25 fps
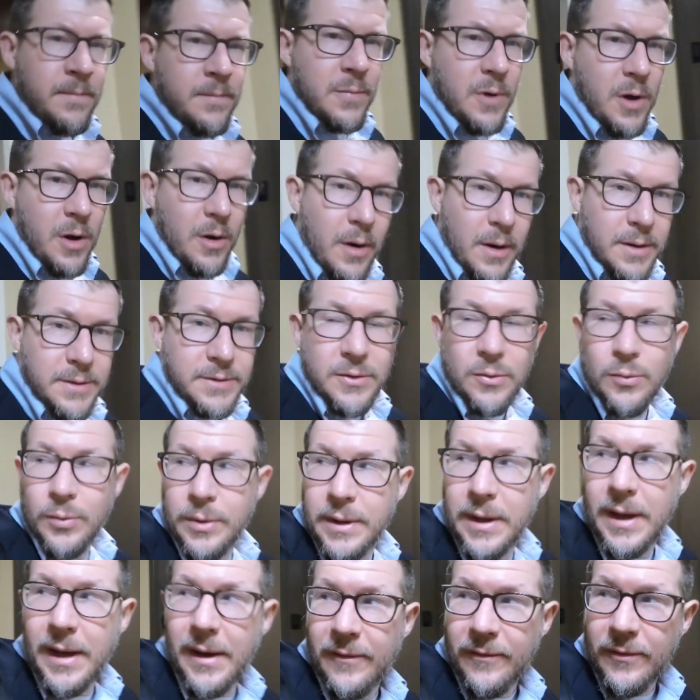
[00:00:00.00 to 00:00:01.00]
All right, so
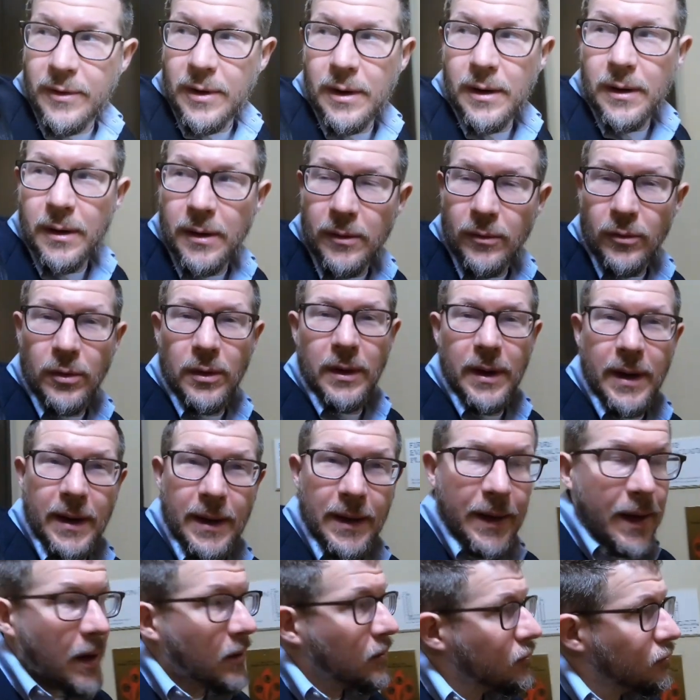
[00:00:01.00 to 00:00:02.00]
we're
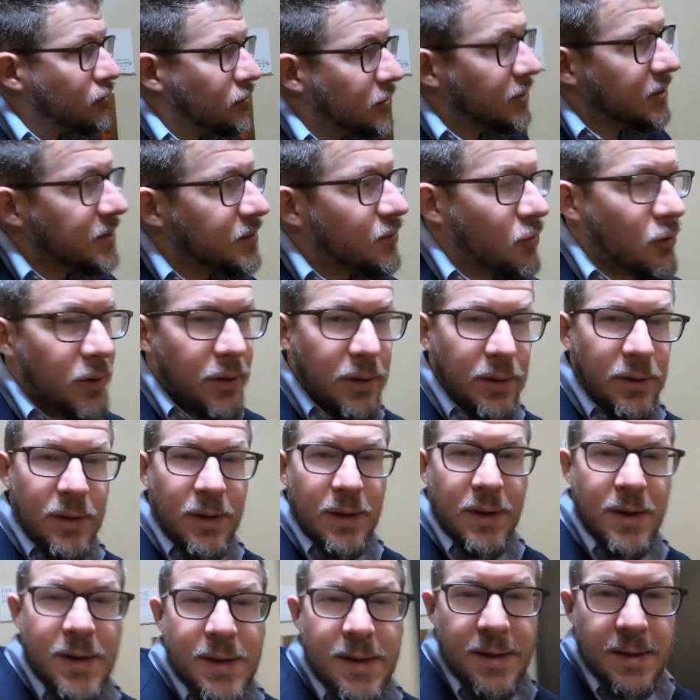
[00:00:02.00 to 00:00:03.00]
headed out this morning.
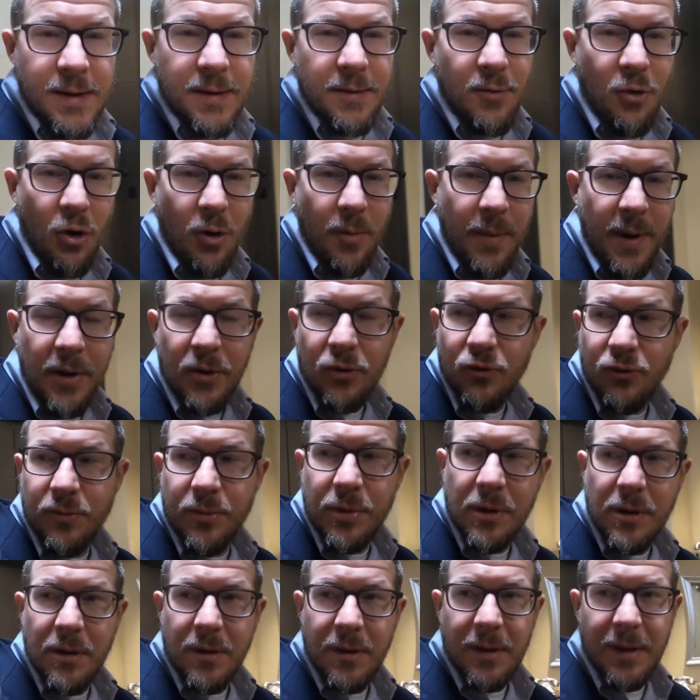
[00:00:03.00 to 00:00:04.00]
Called my
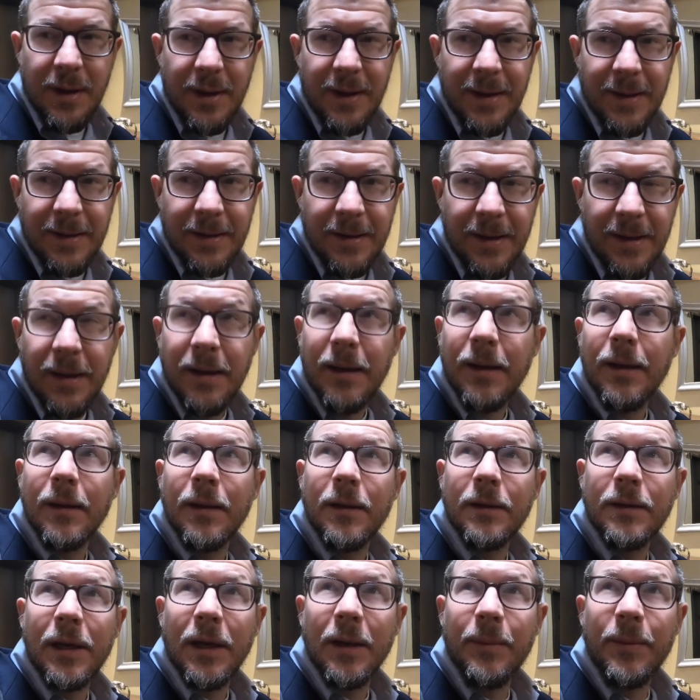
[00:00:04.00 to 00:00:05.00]
Uber and
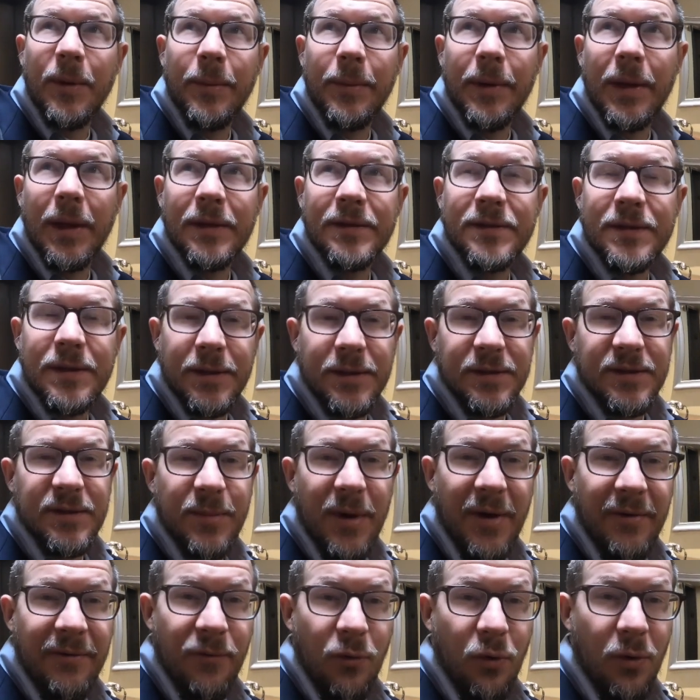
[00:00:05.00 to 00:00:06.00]
gonna meet me downstairs in
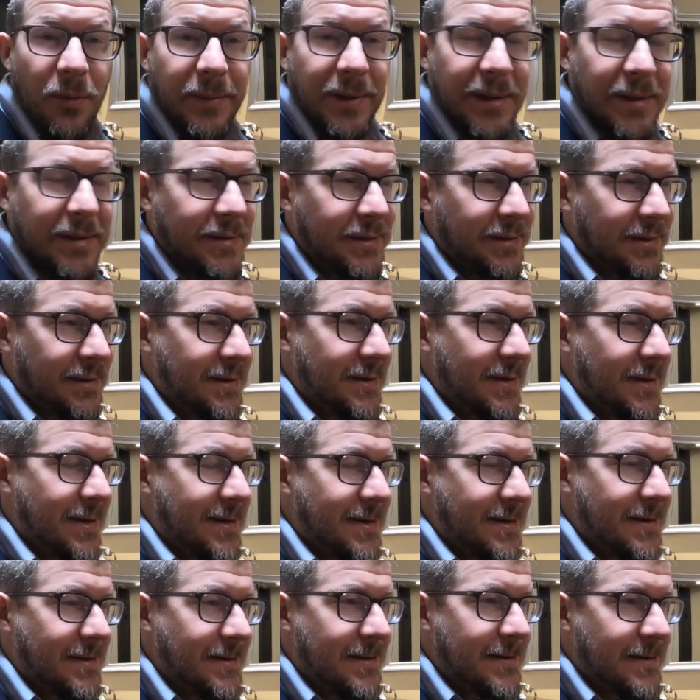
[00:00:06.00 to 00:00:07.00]
about 4 minutes,
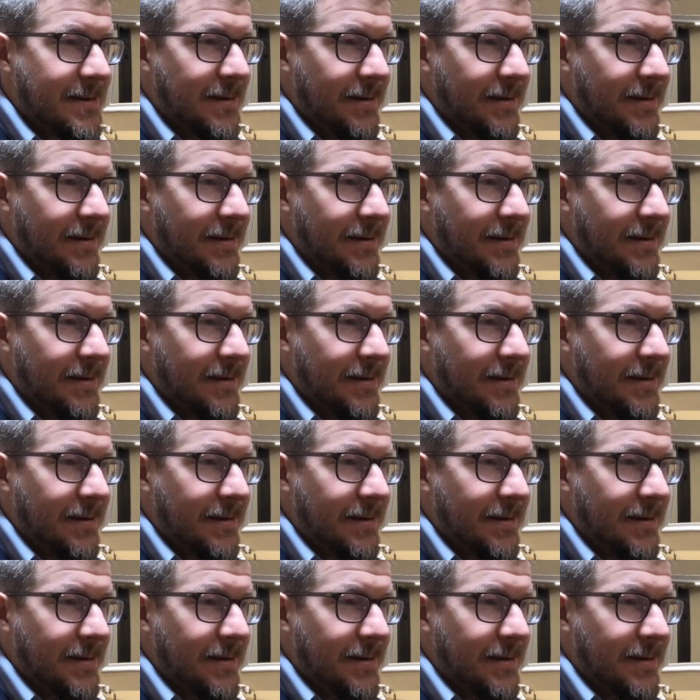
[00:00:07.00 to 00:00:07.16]
and